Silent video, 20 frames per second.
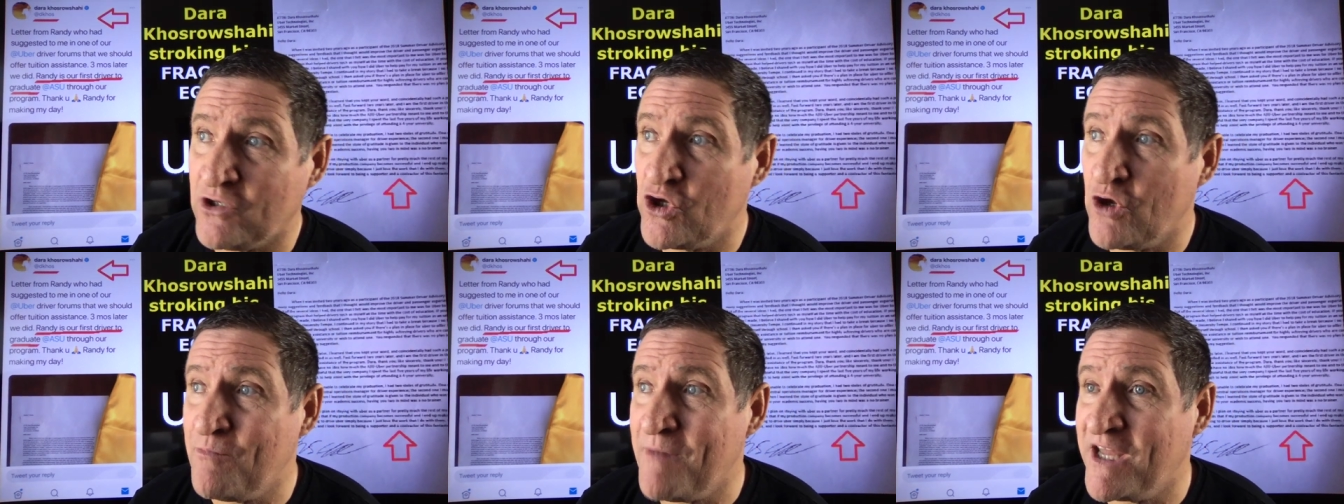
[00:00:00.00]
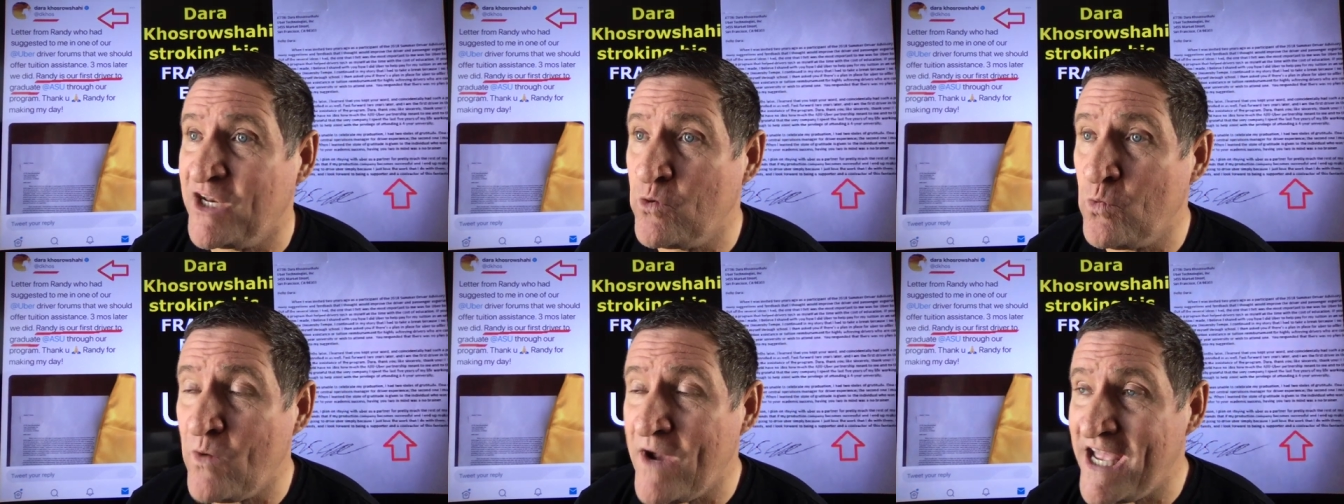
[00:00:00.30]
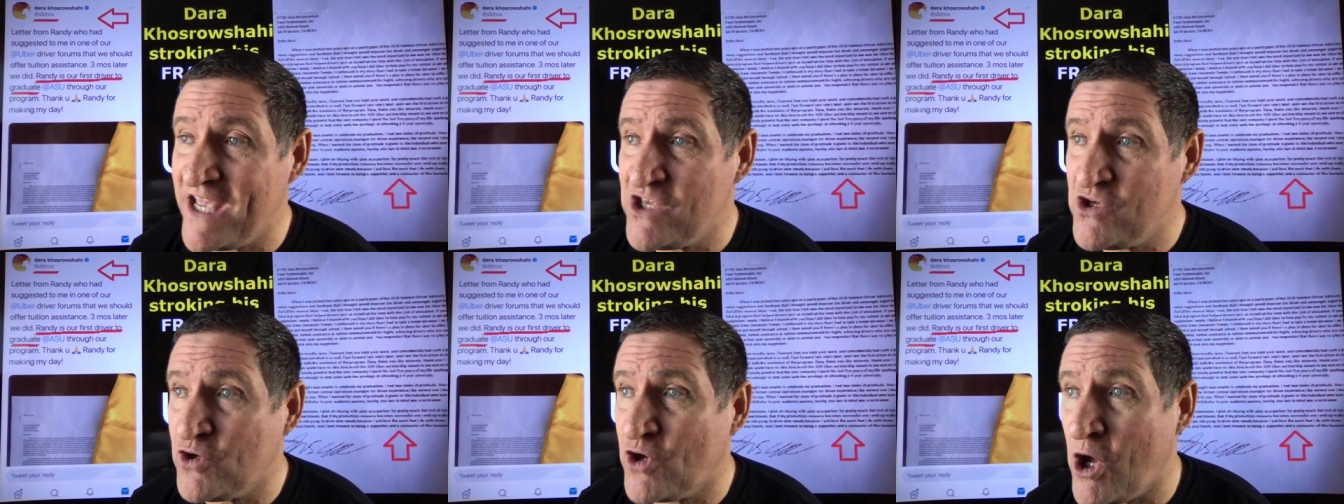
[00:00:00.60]
no matter where
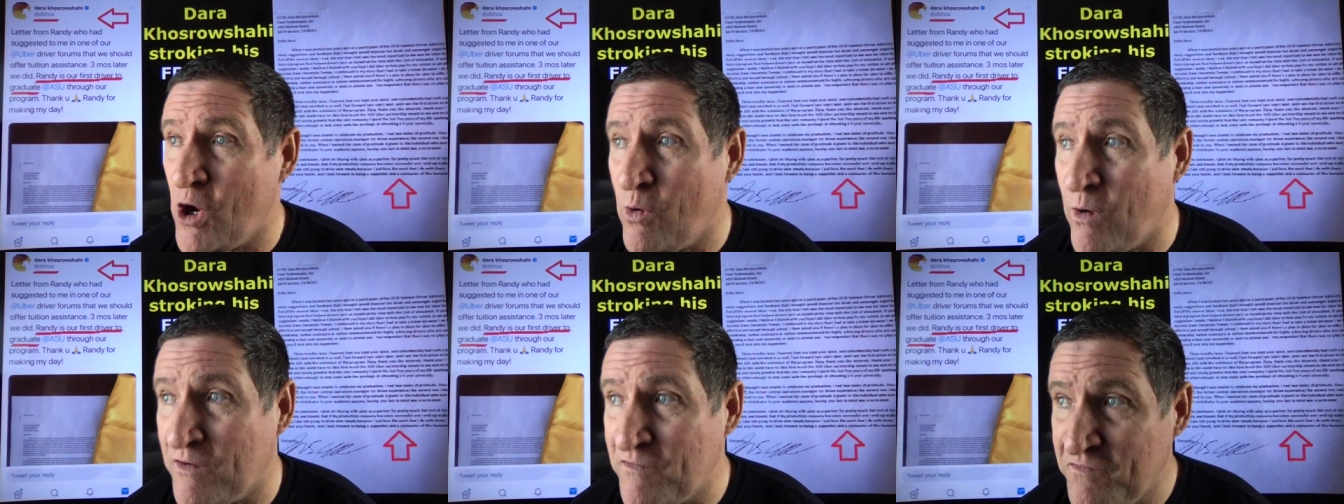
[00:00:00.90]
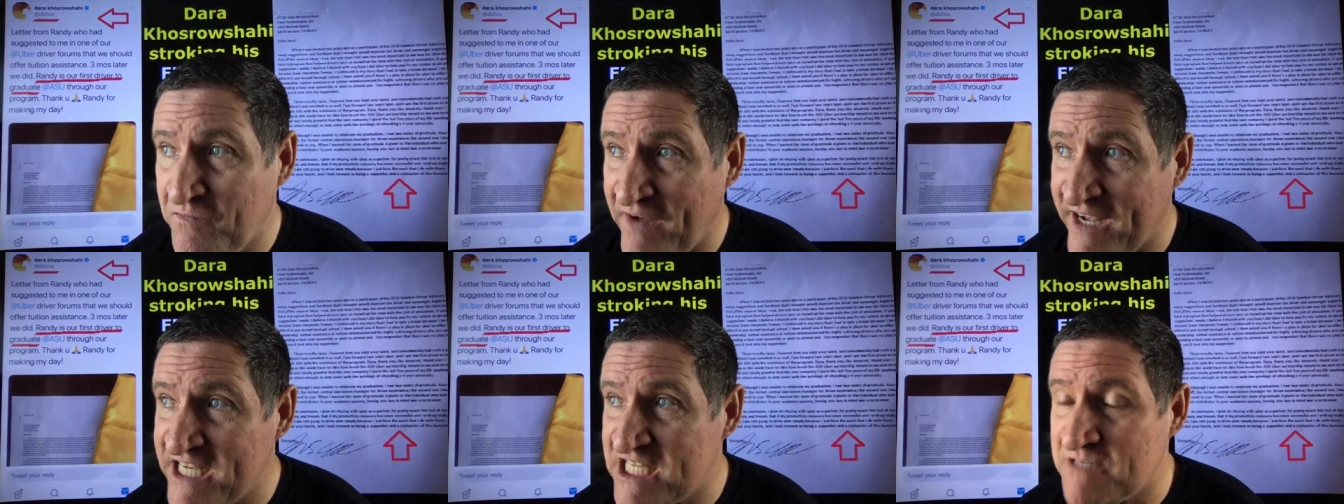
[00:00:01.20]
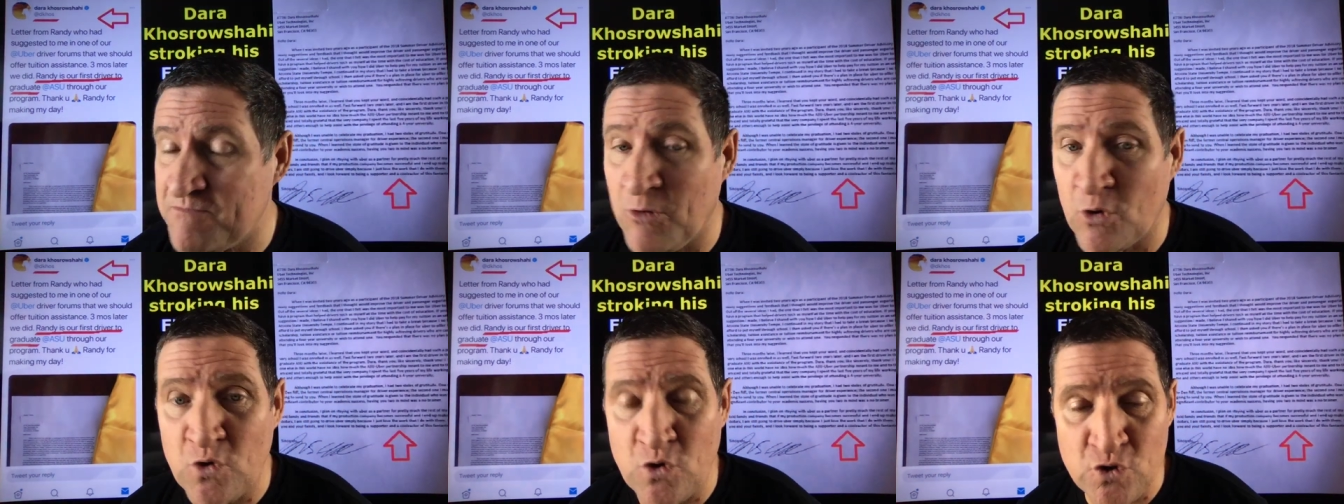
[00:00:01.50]
you go on
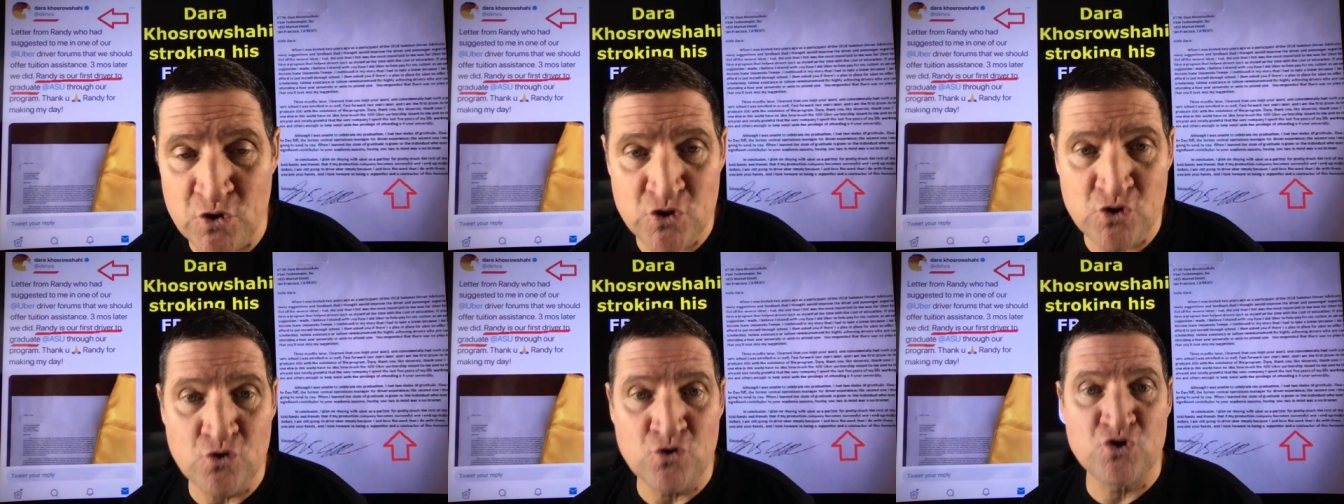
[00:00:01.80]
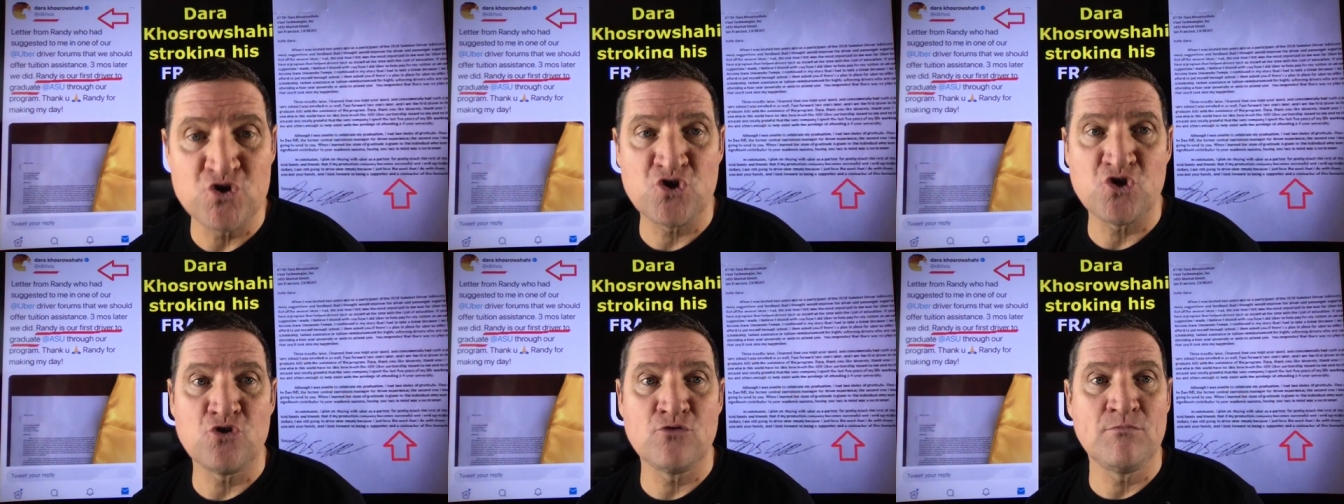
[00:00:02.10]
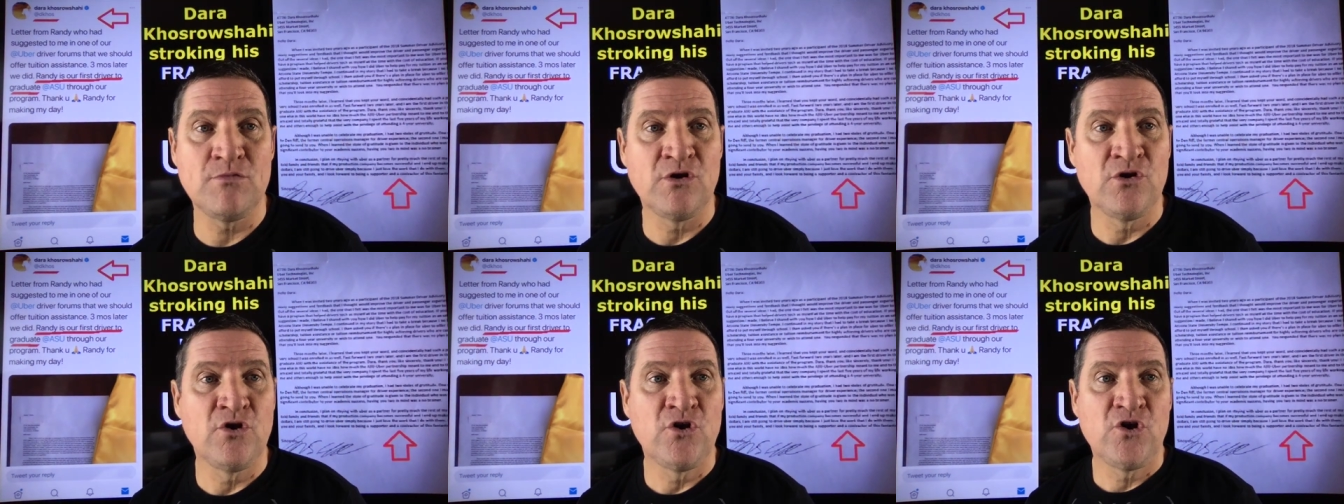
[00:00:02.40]
Facebook or YouTube,
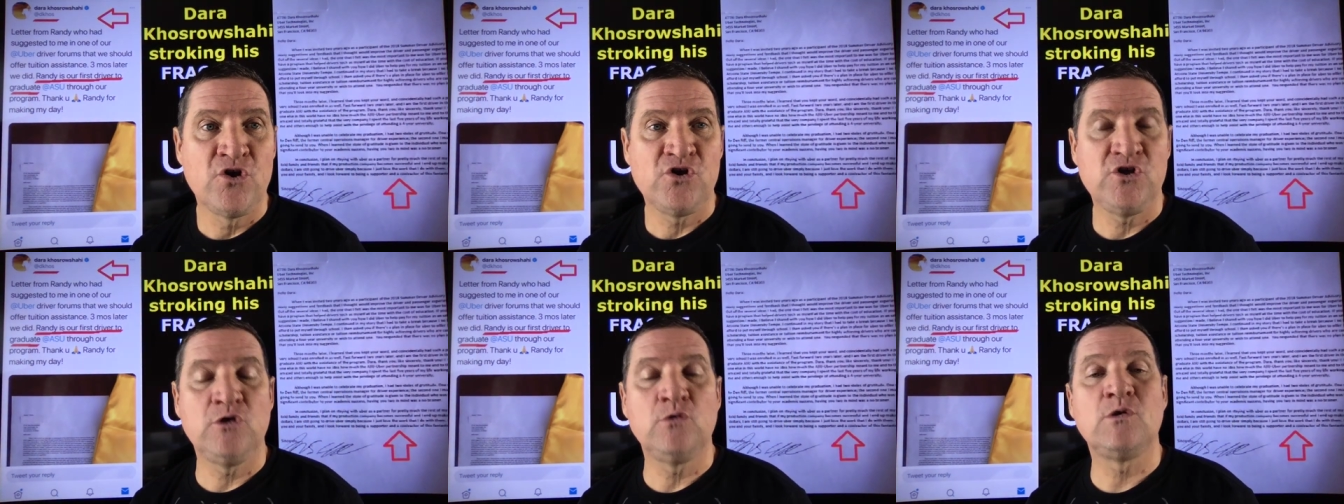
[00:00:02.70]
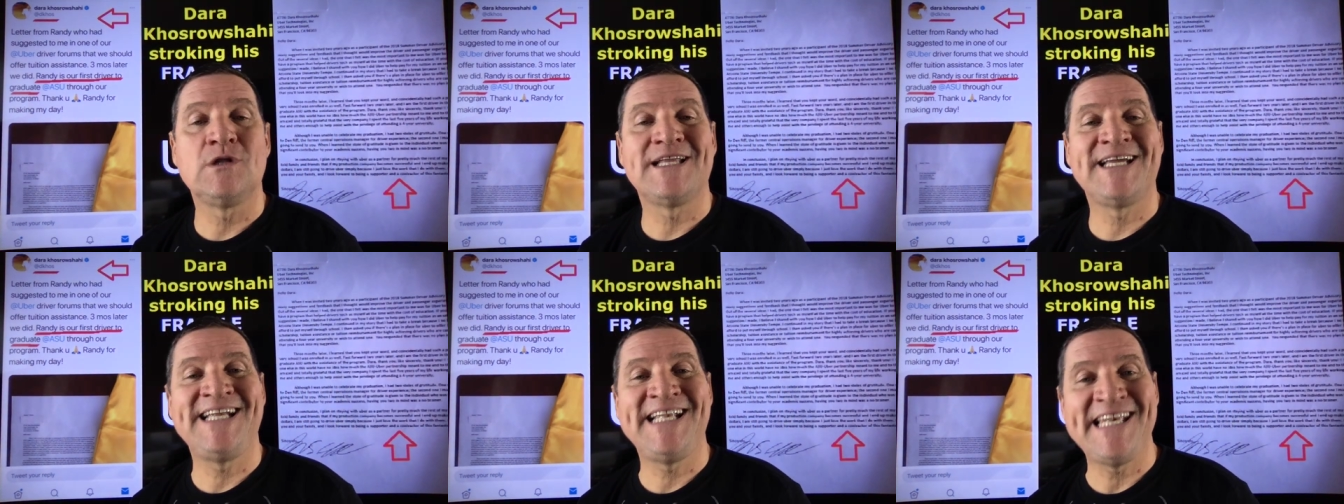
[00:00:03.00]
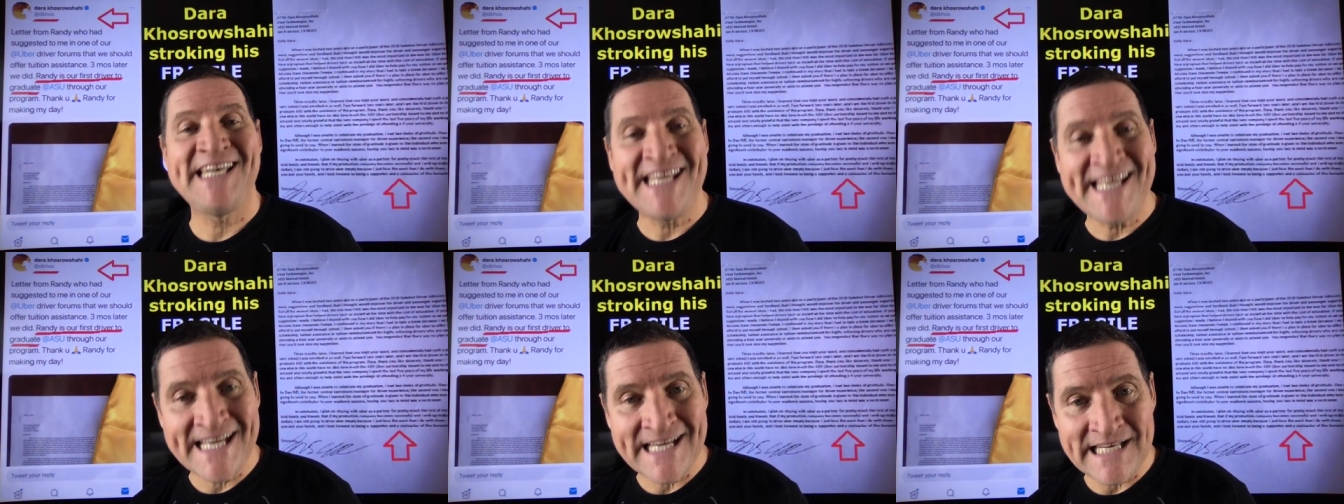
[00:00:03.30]
you will
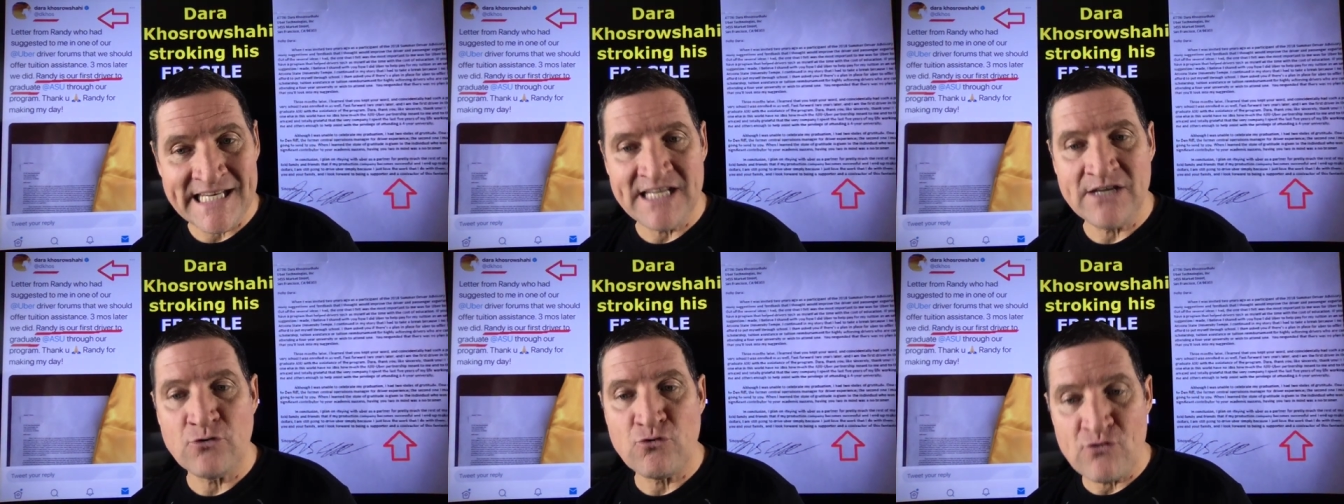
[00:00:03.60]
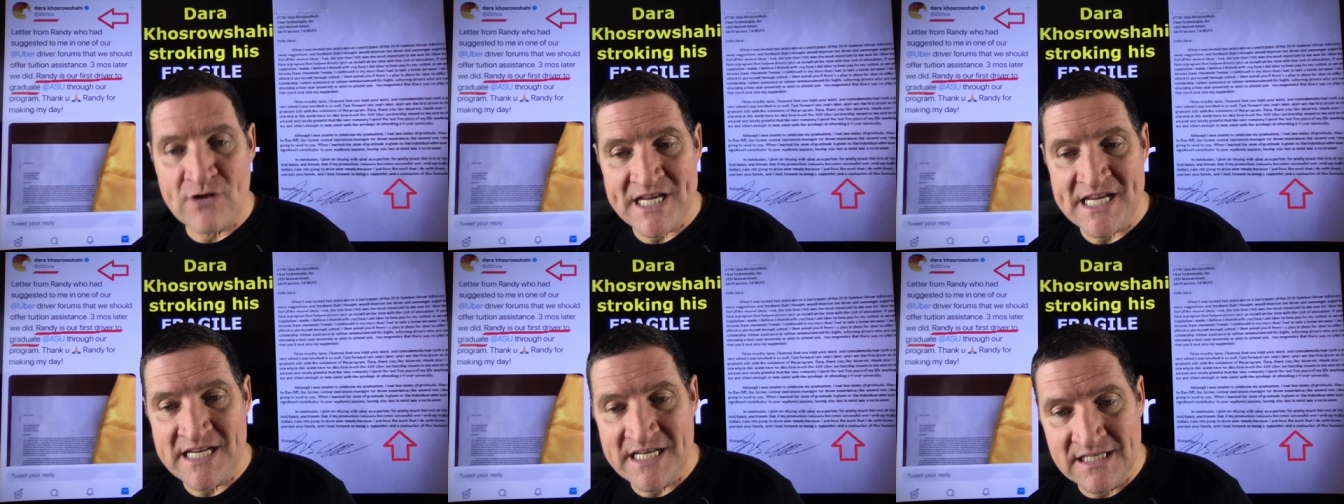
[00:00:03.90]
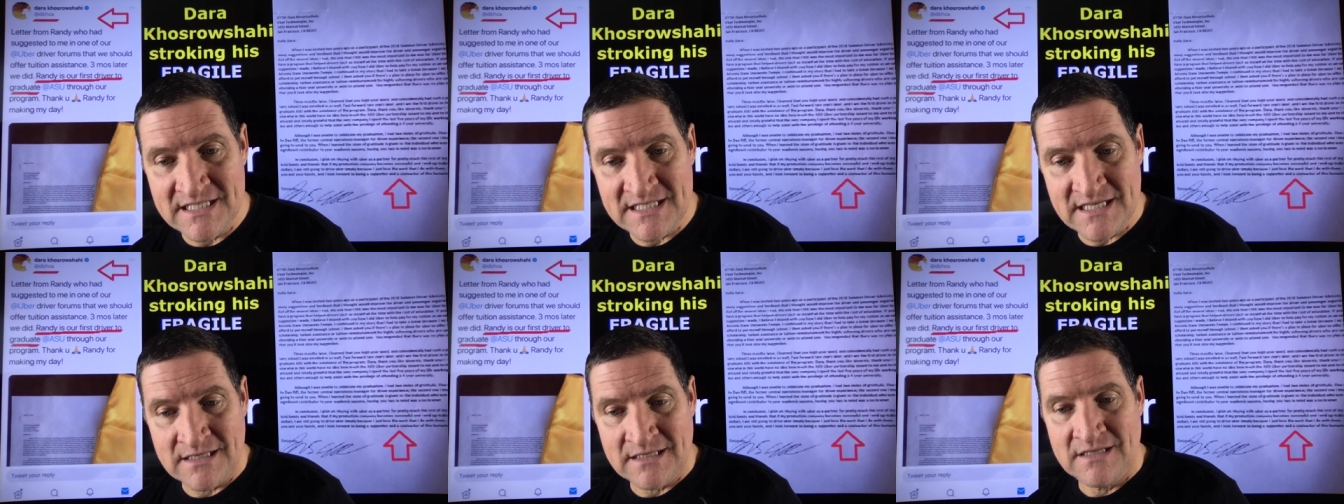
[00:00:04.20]
clearly read